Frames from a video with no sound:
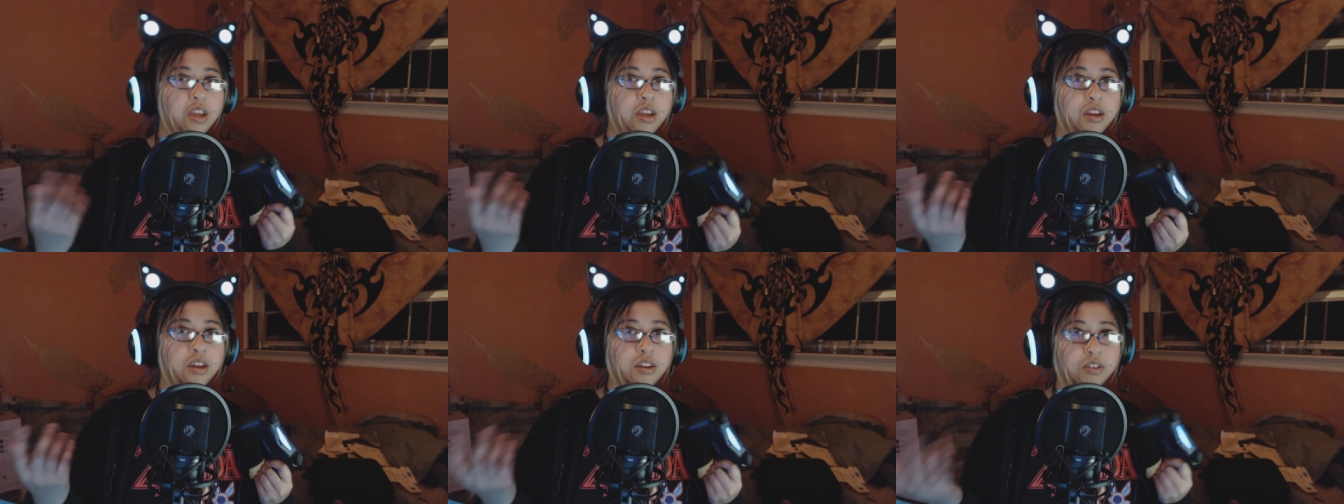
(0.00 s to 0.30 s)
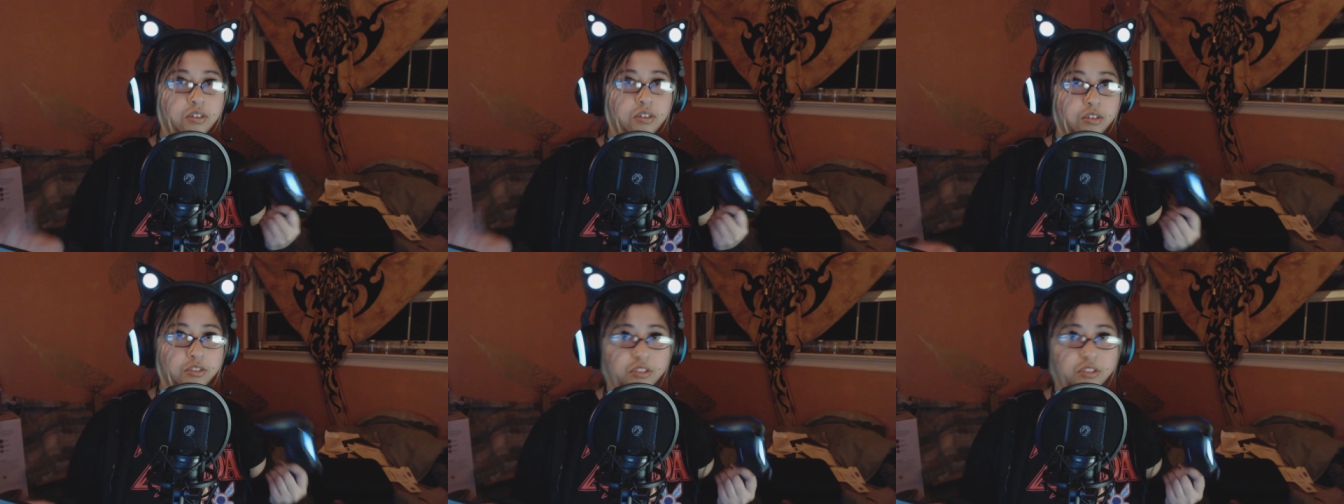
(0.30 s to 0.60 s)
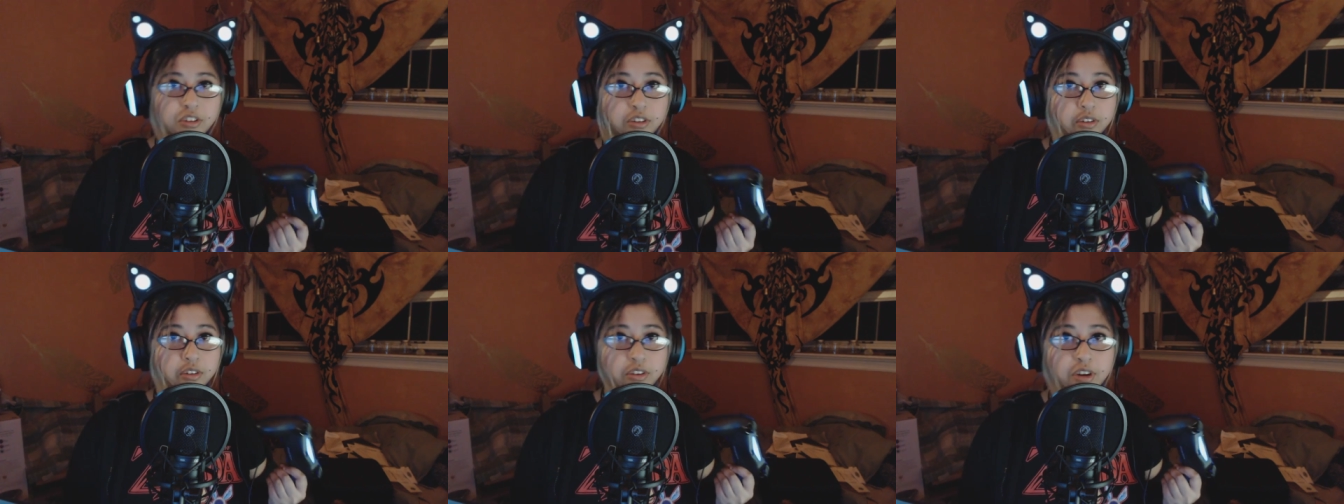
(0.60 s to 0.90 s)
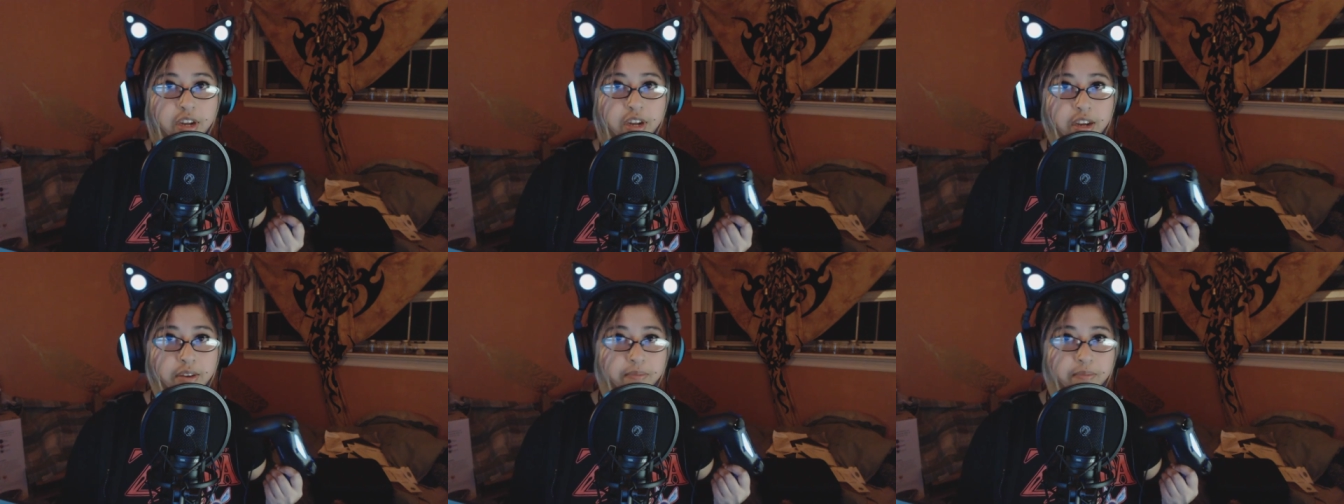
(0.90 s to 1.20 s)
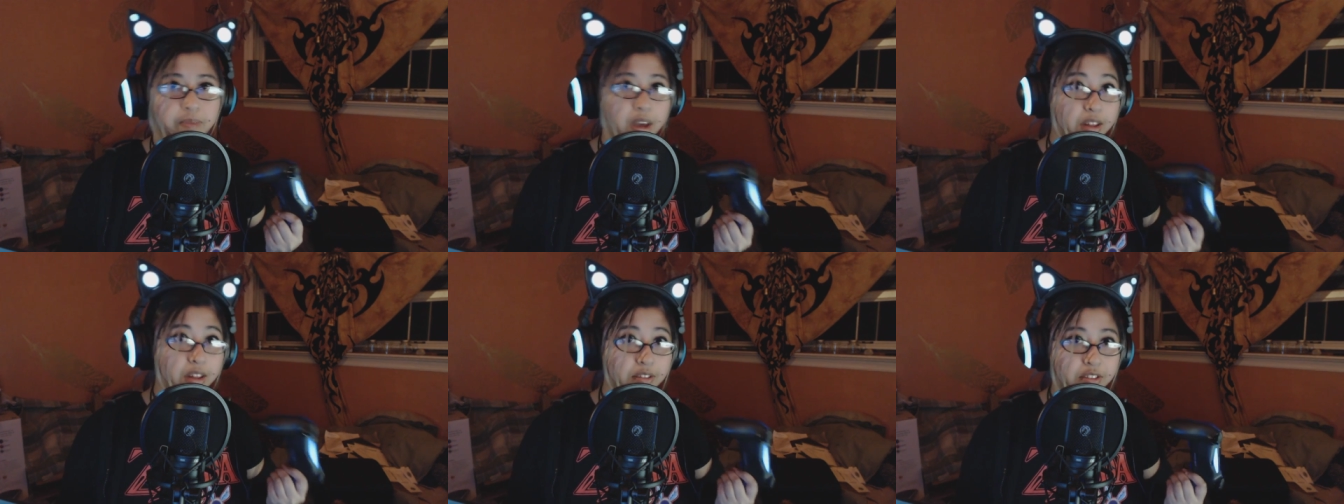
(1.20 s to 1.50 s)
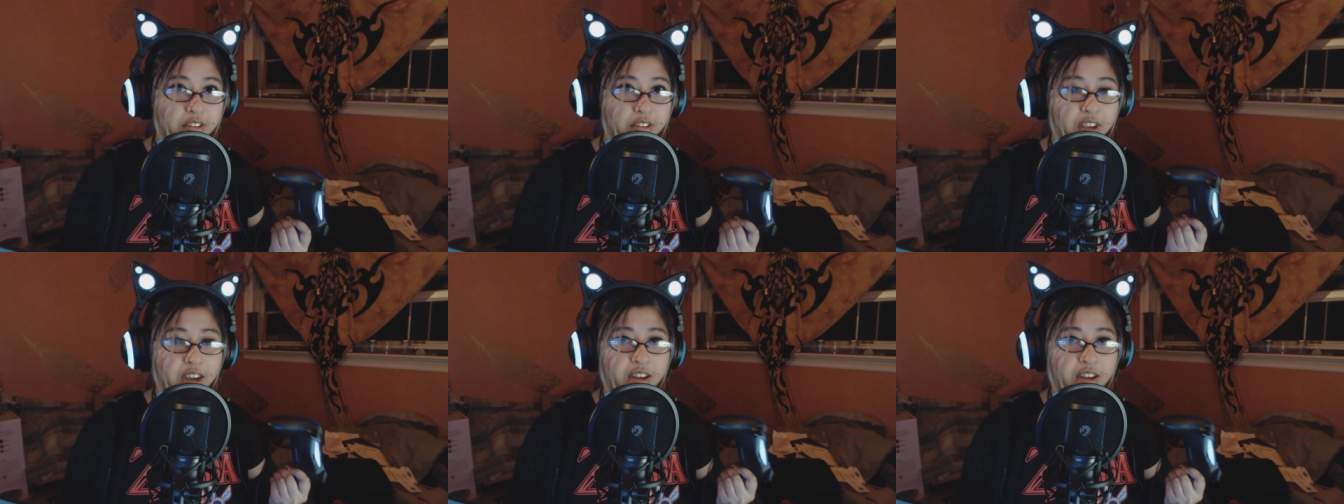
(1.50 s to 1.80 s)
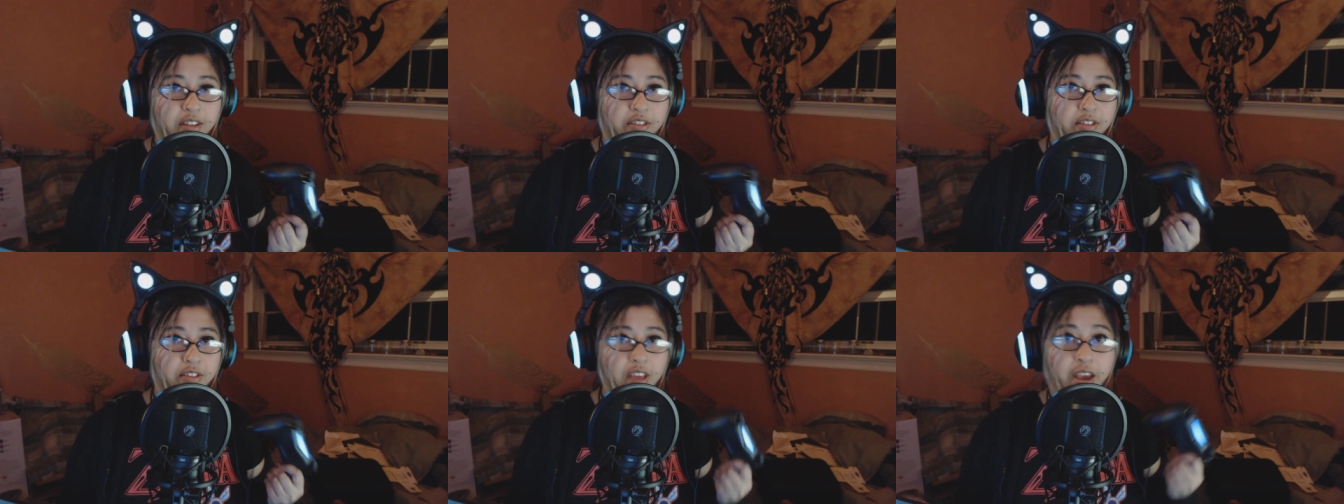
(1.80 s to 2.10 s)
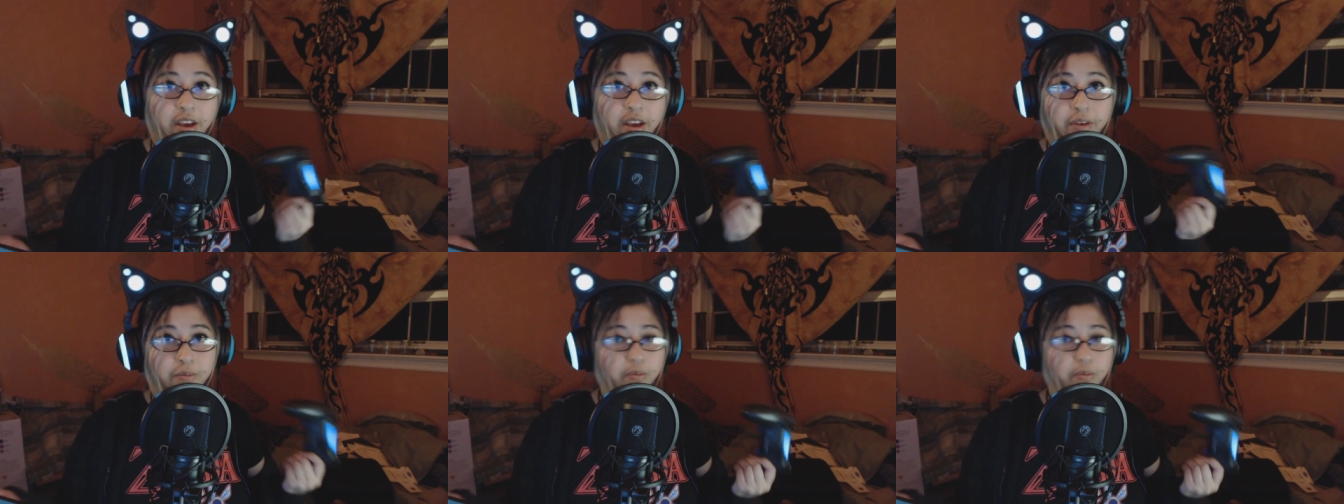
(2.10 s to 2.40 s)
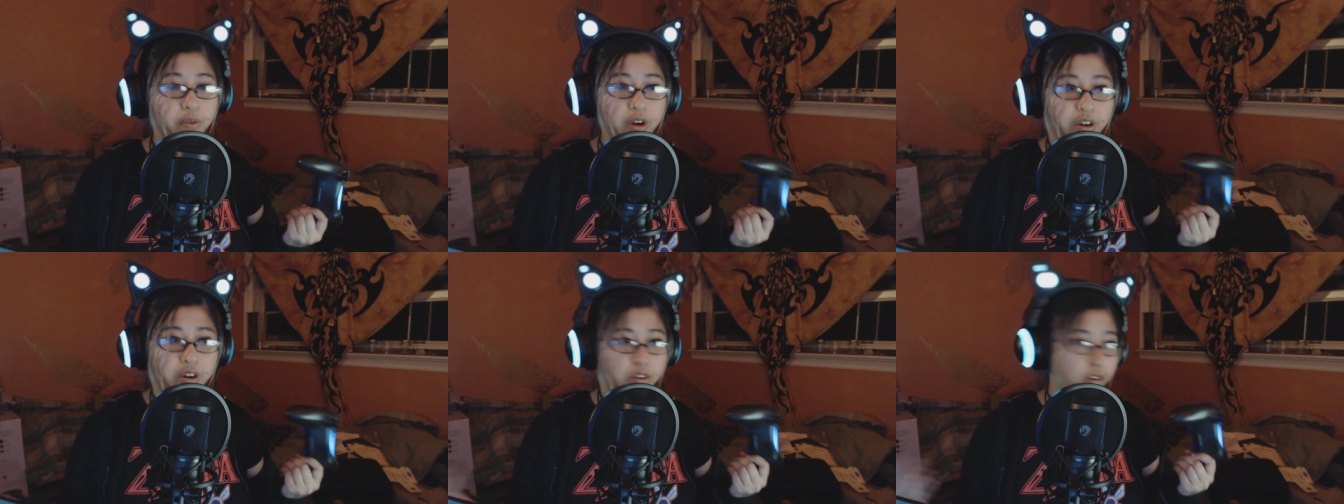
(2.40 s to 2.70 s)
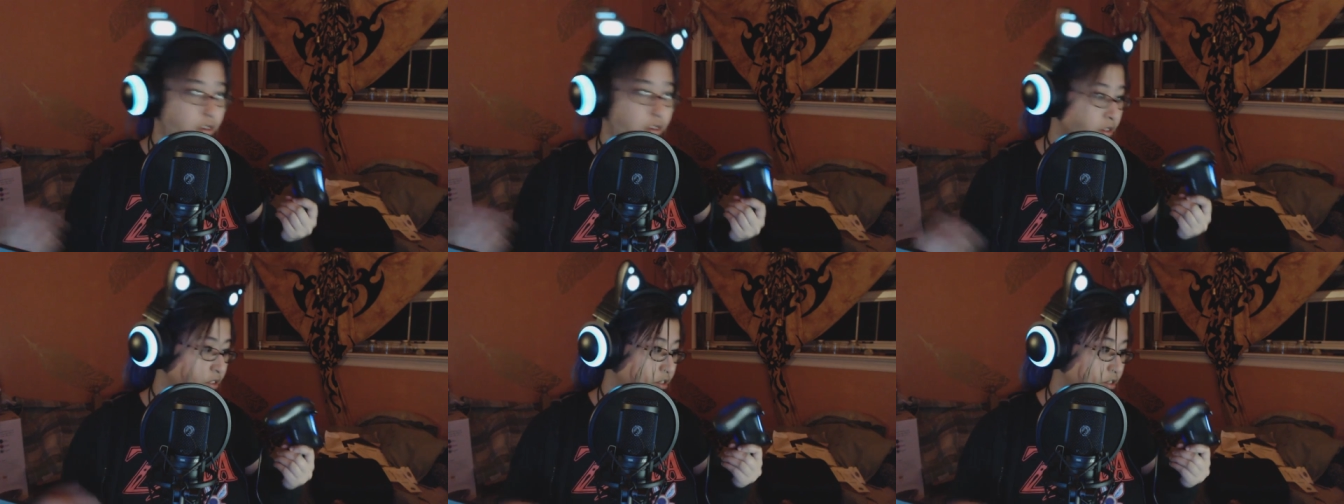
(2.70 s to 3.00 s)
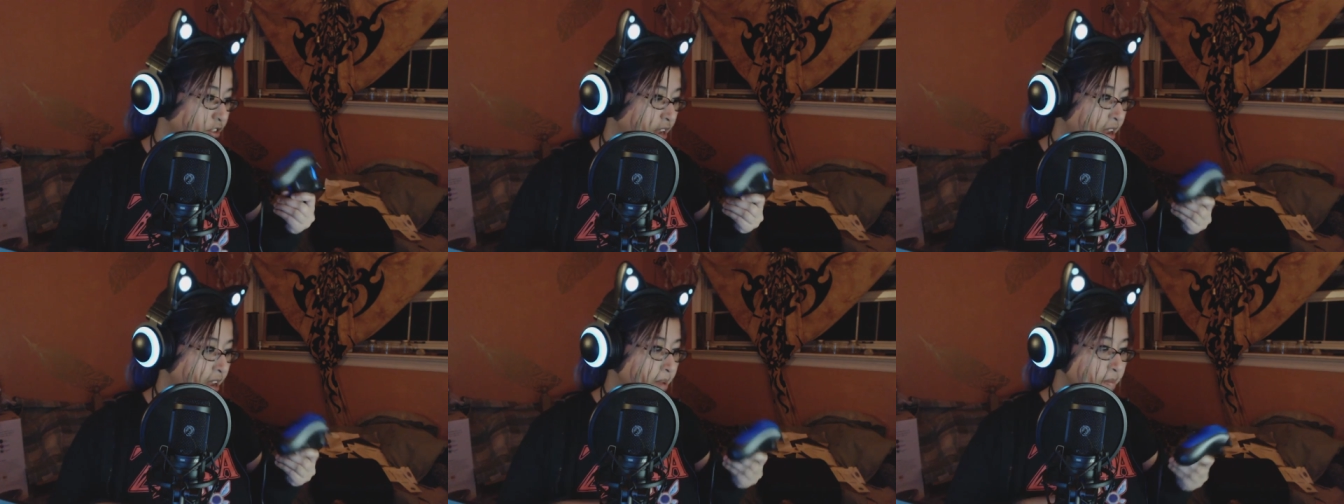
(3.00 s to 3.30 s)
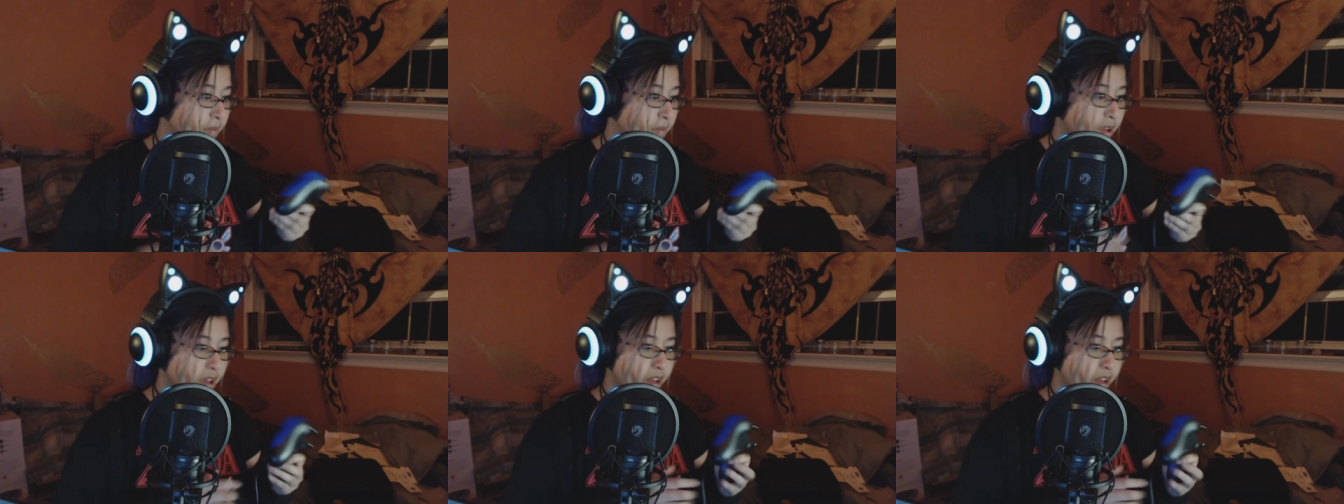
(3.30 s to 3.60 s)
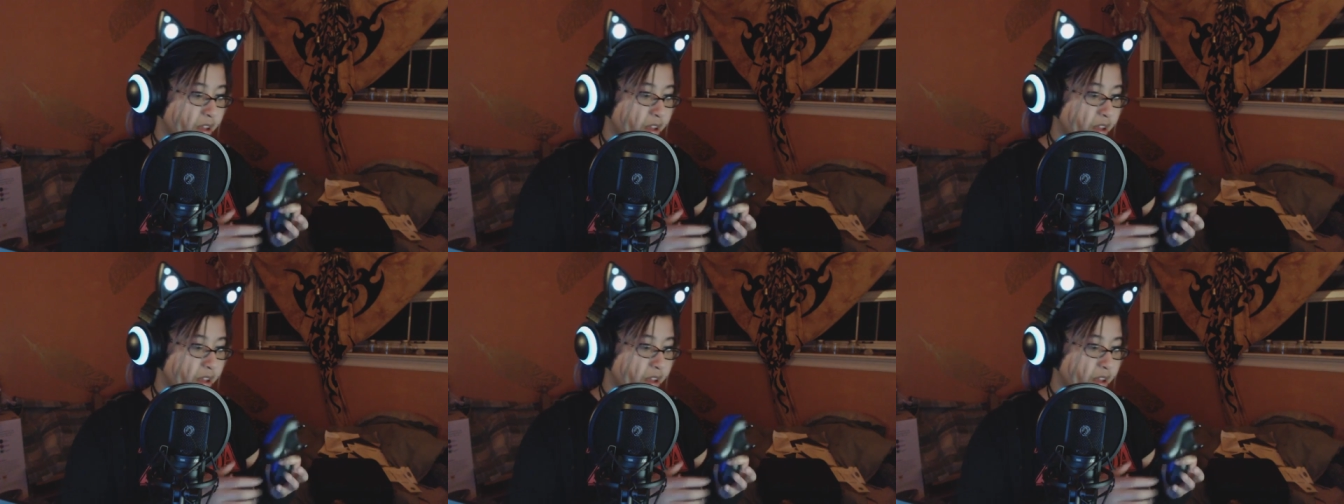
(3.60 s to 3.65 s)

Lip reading: and auxiliary headsets, they work all the same.